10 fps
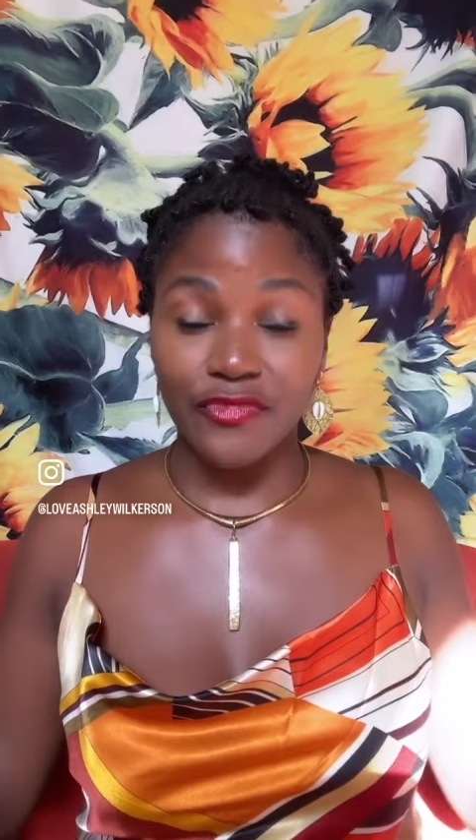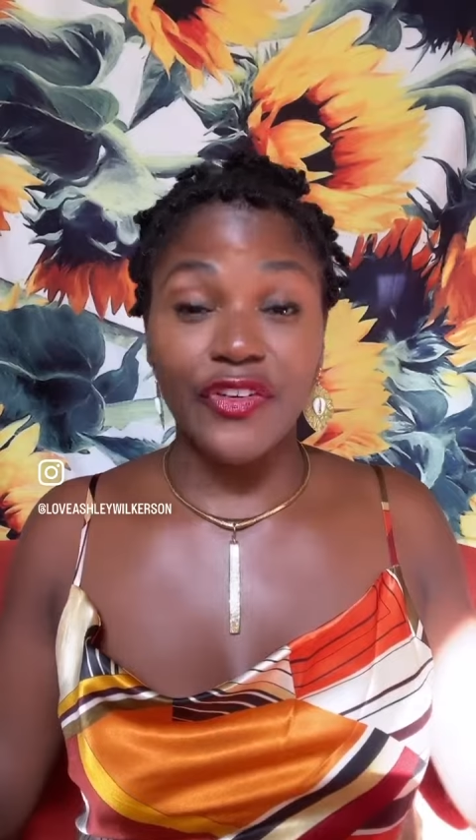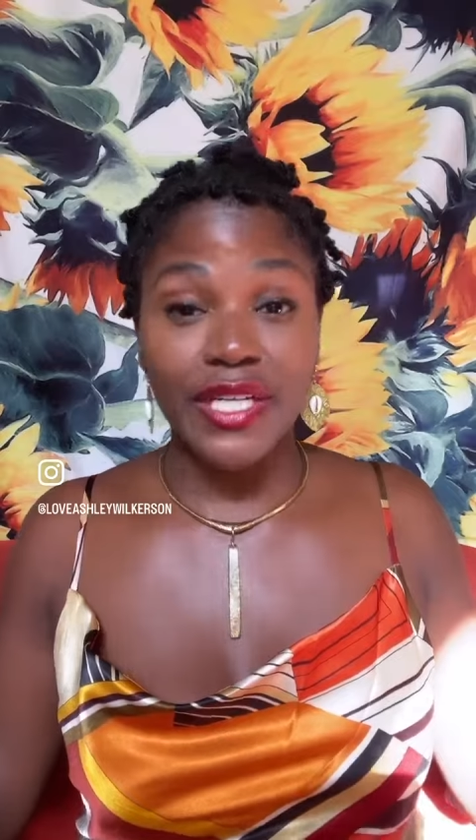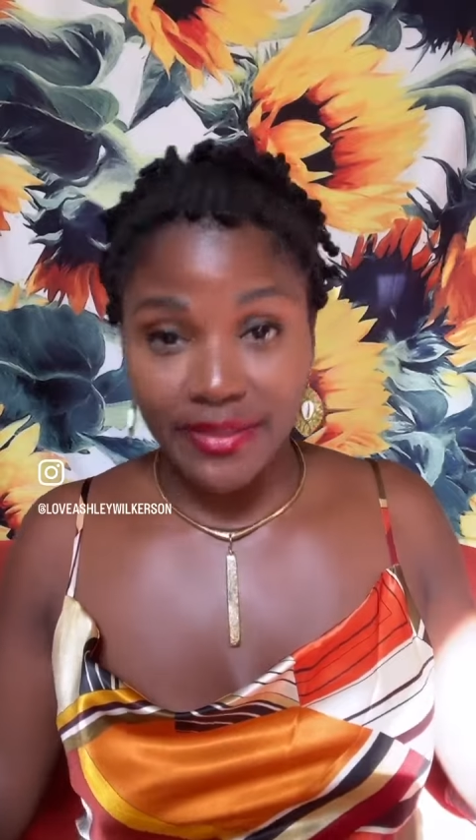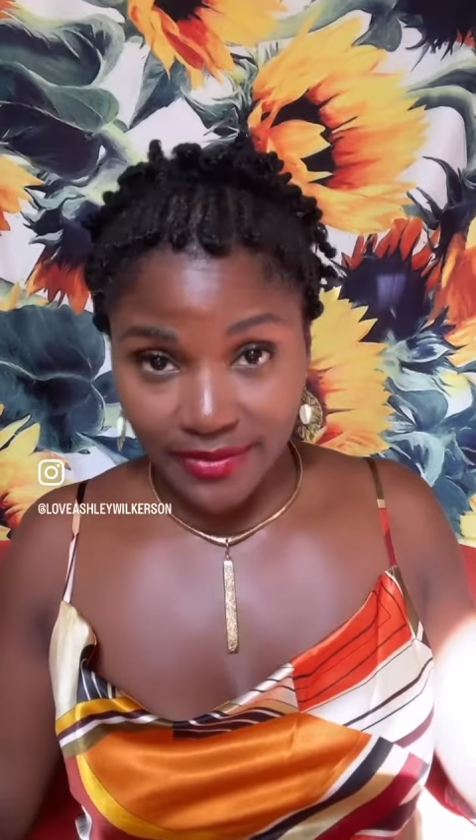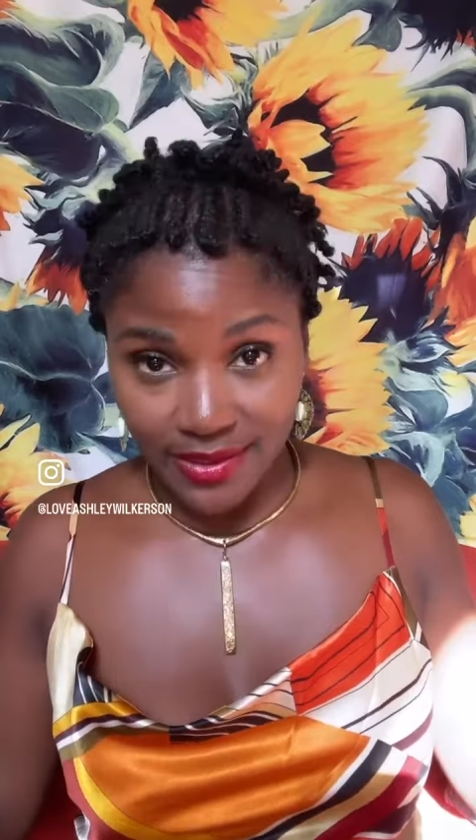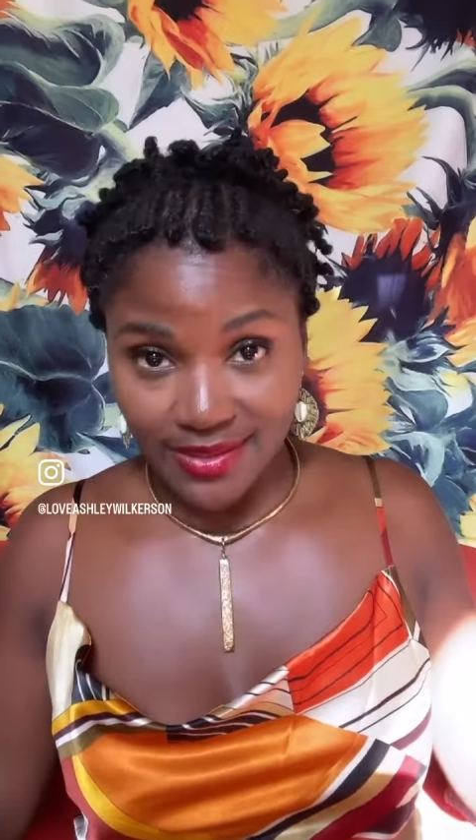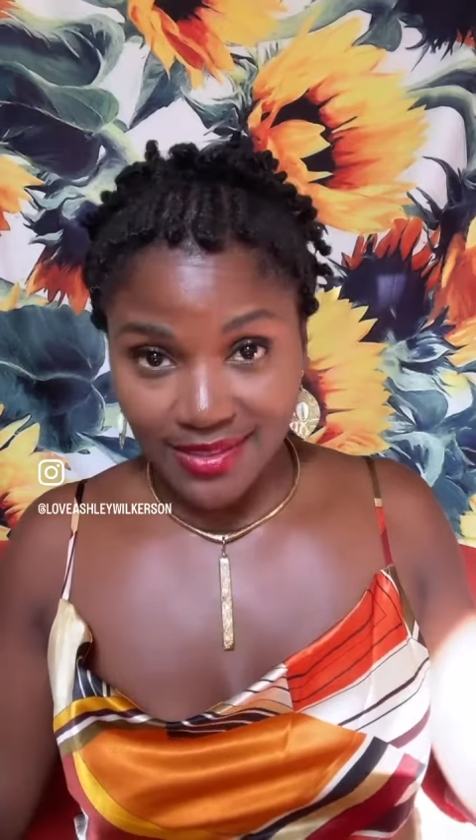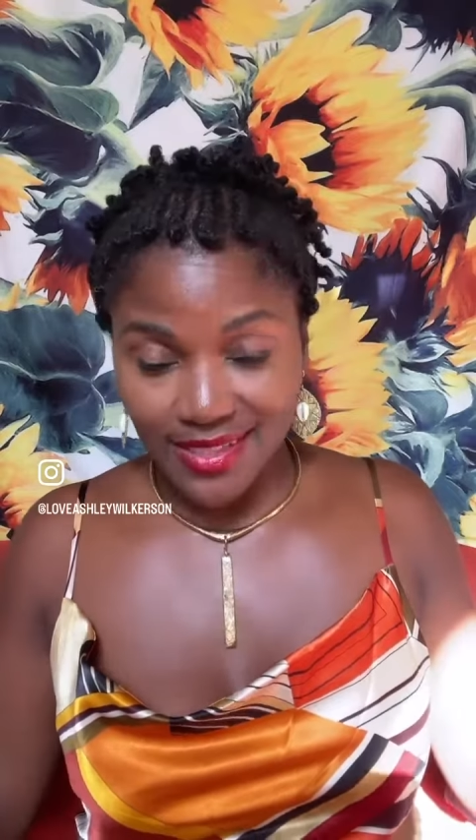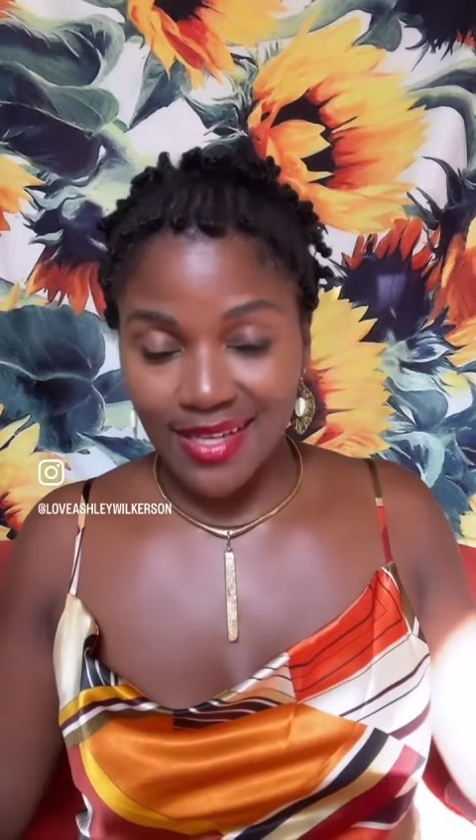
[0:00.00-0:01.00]
Well,
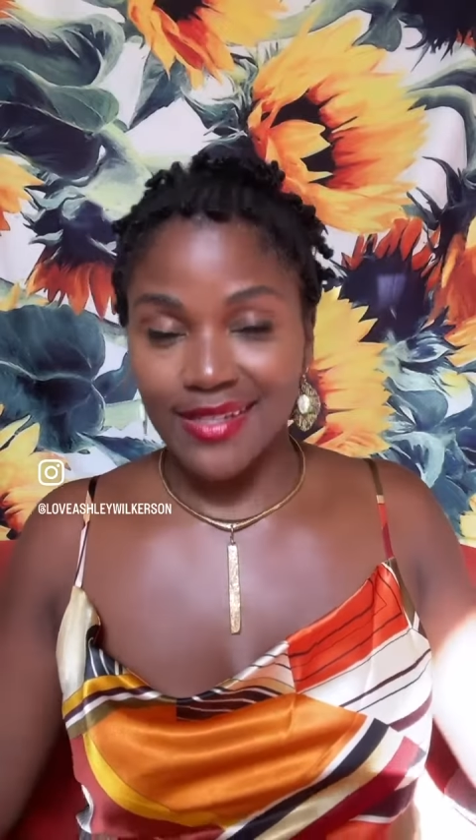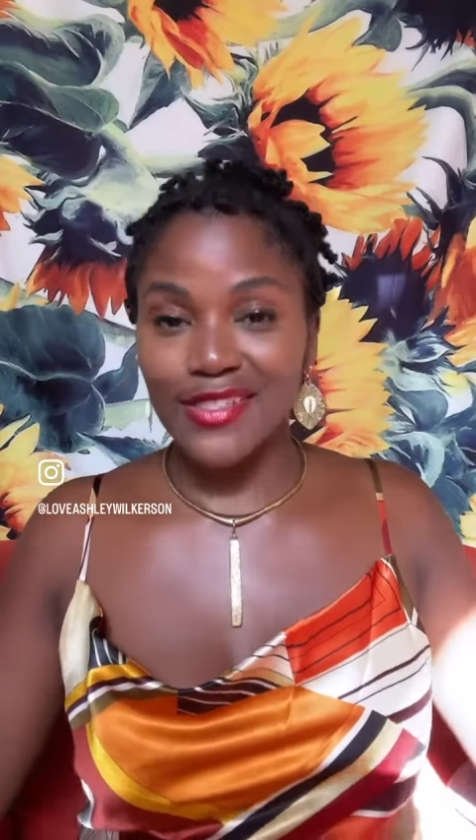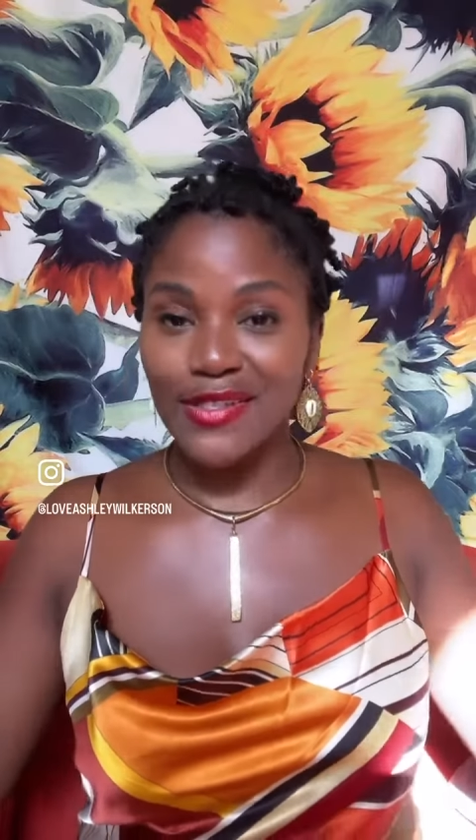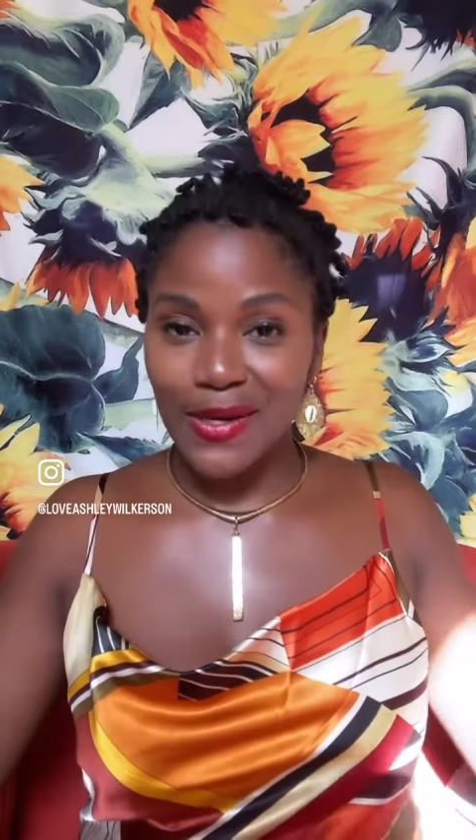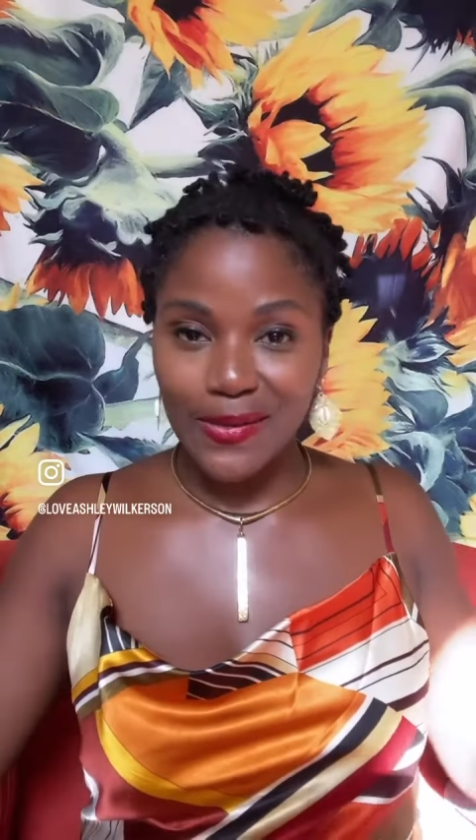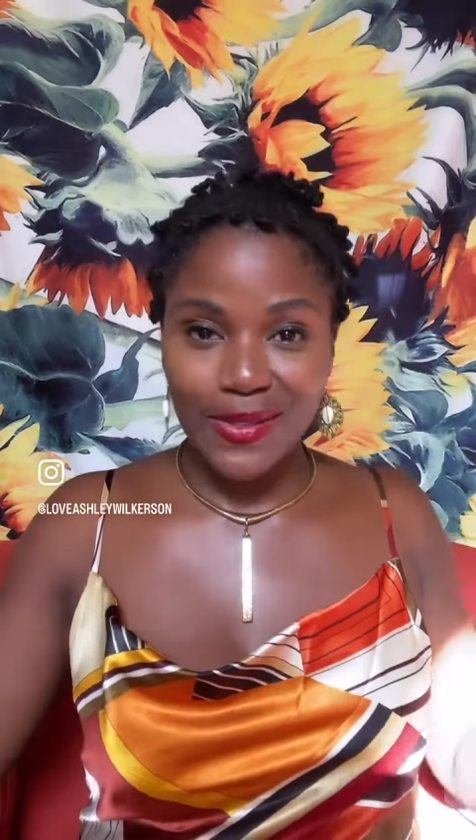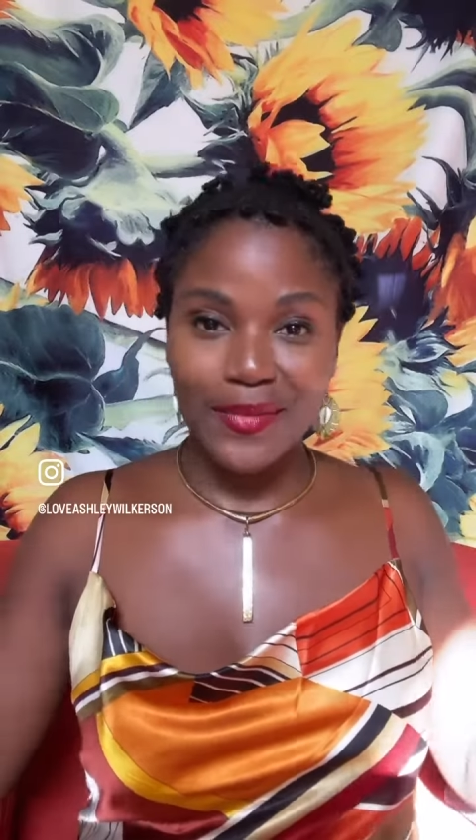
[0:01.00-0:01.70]
now, you know,